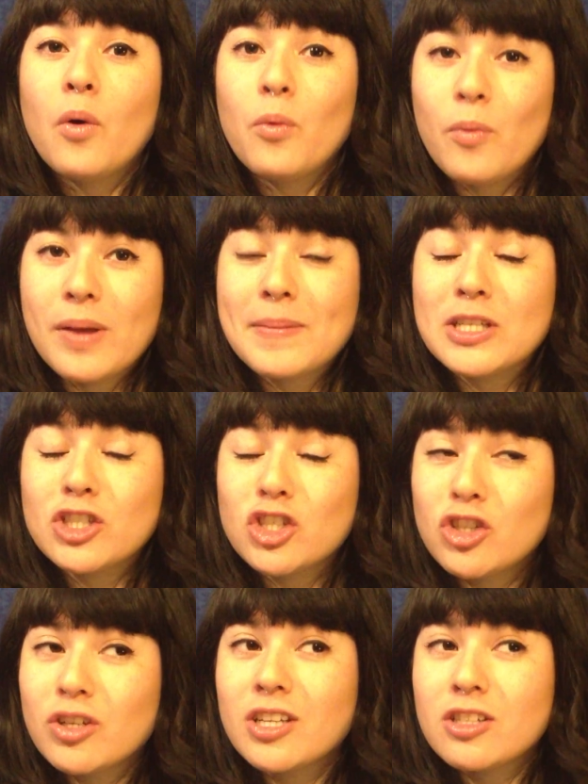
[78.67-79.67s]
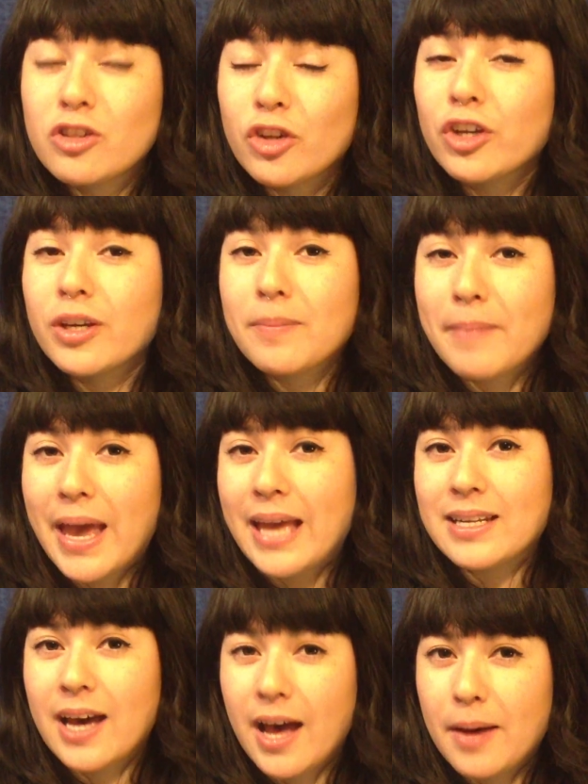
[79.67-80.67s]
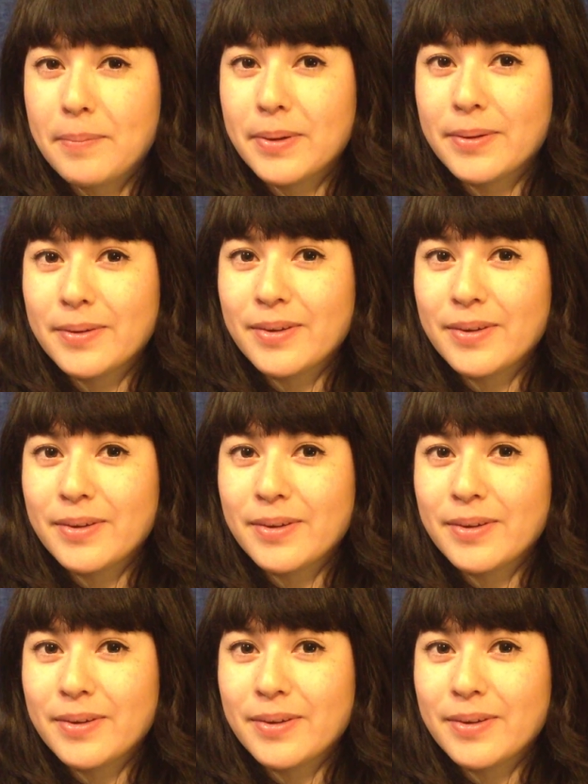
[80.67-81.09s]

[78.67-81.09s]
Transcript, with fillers: Women shouldn't look made up.